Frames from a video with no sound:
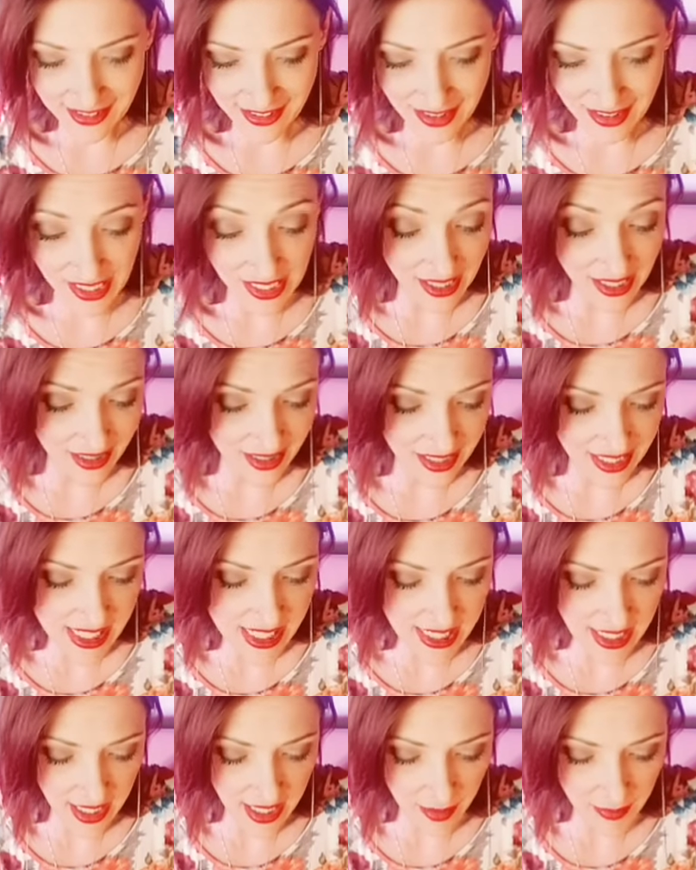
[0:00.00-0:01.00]
Like at
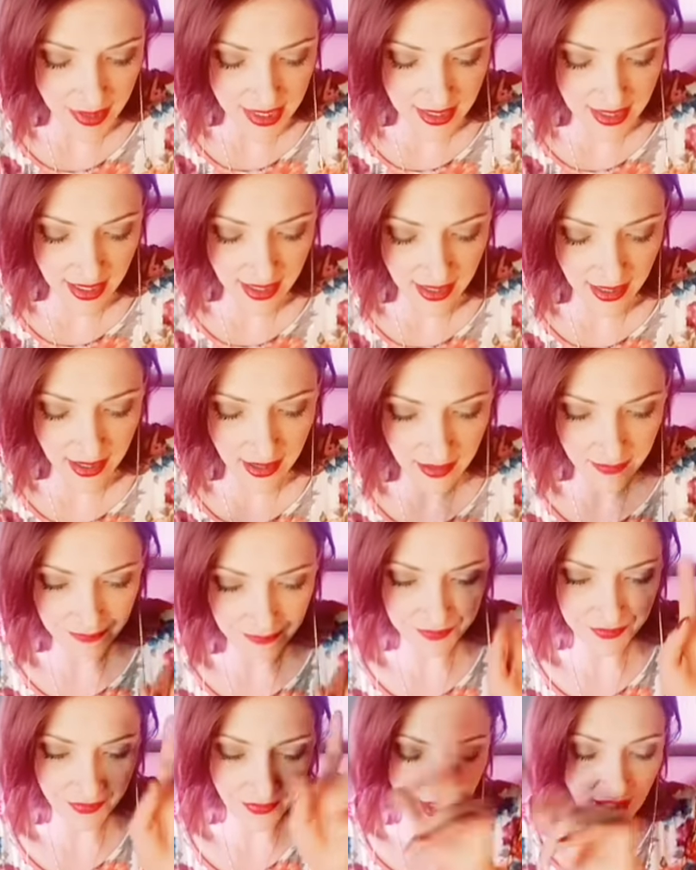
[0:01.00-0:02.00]
nighttime, it's like a,
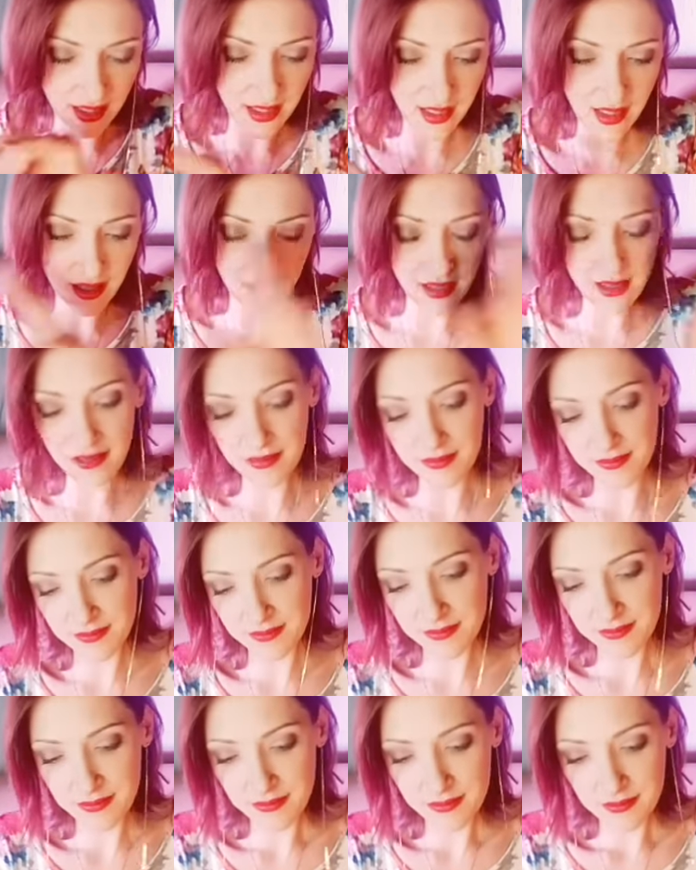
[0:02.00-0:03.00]
like a
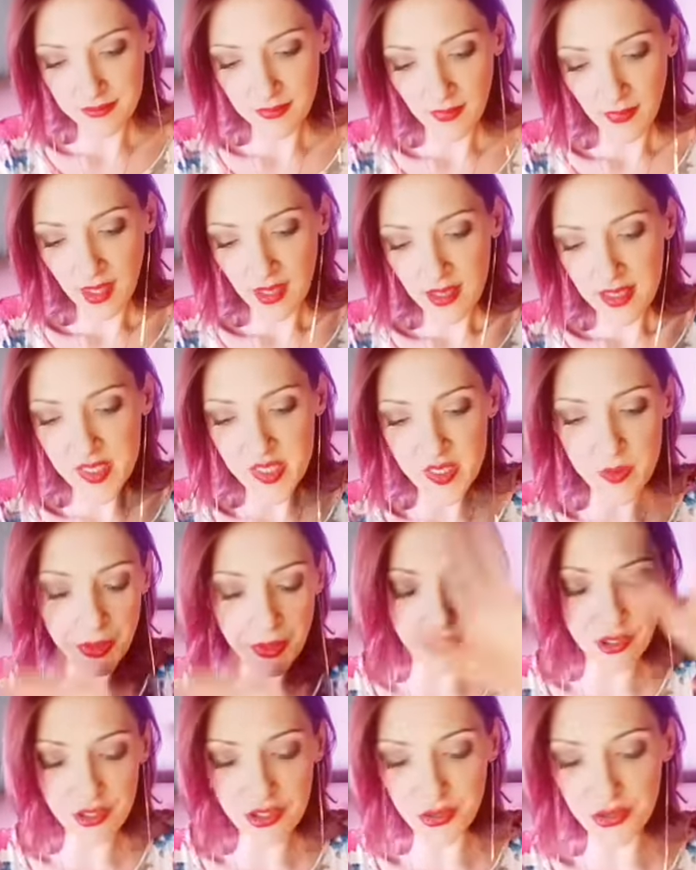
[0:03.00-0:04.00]

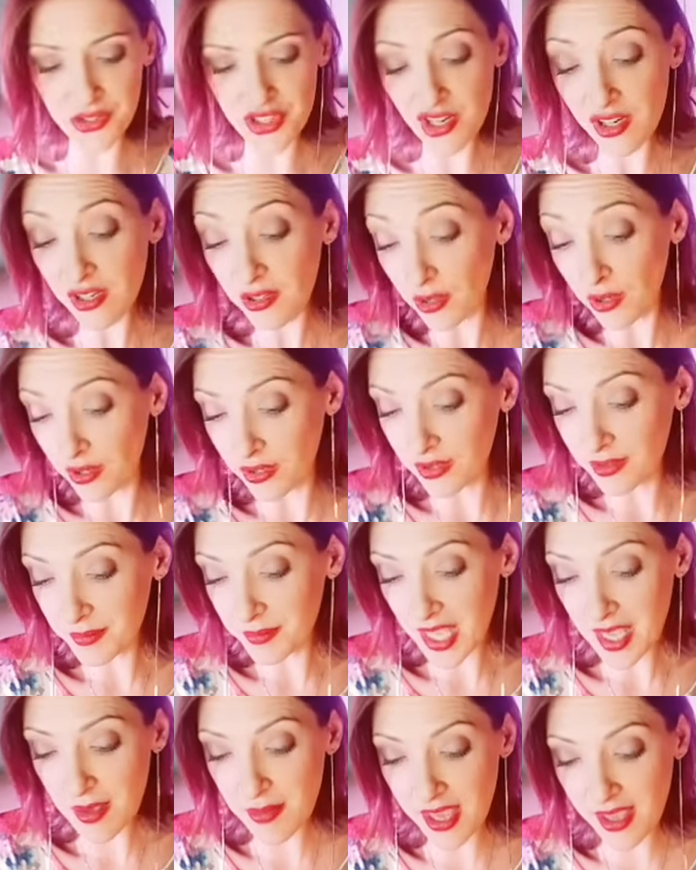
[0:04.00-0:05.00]
spiritual jungle,
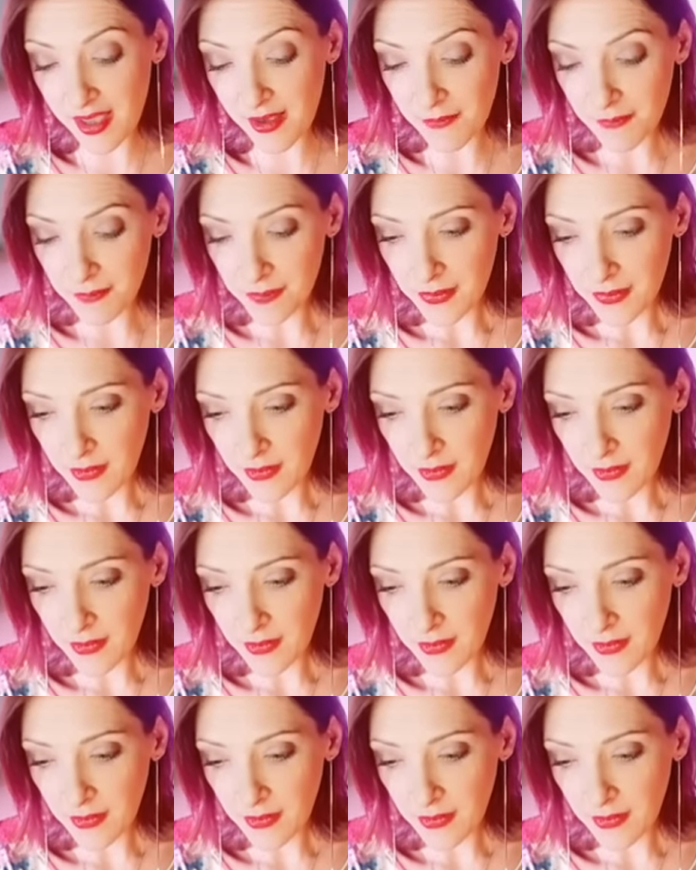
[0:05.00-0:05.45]
maybe.